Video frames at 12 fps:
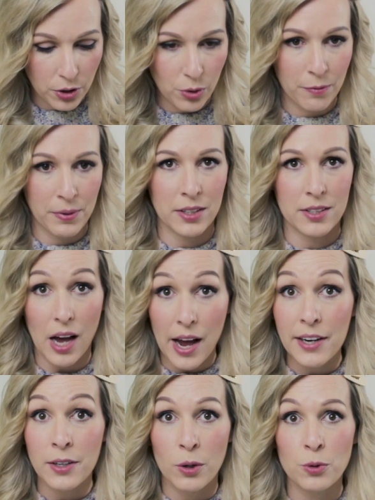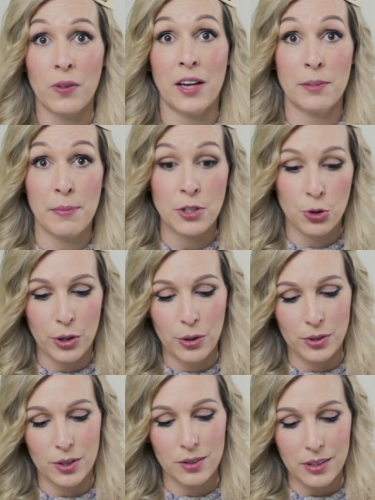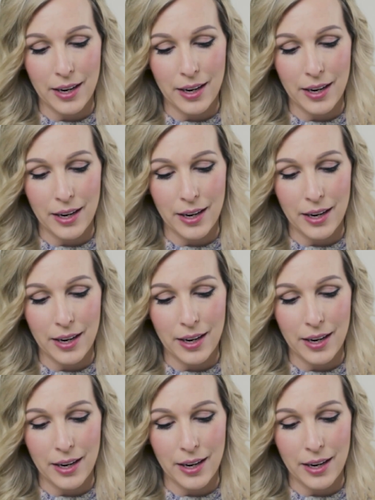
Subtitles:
who have been diagnosed with endometriosis.